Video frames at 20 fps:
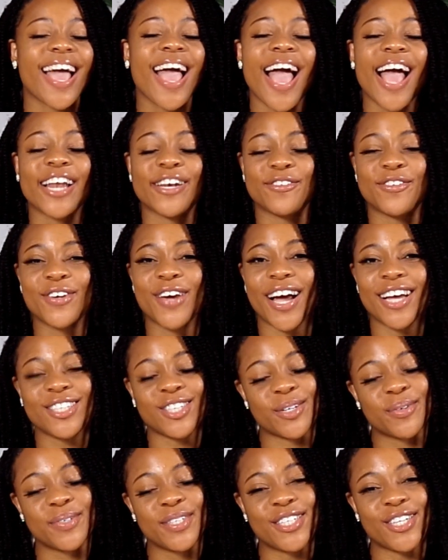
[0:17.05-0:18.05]
And if you guys
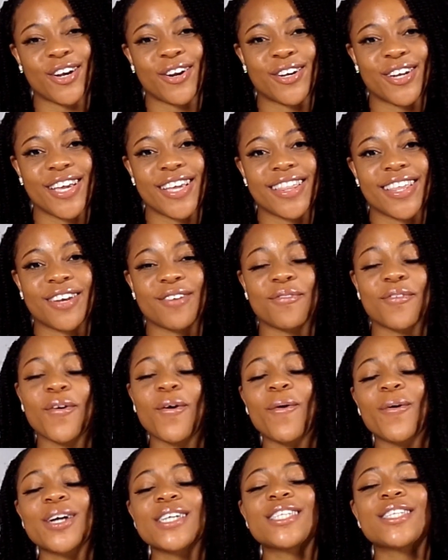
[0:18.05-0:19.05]
are returning, then of
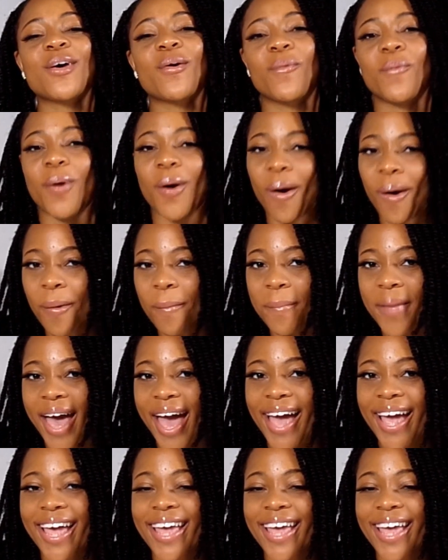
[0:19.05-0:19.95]
course, welcome back.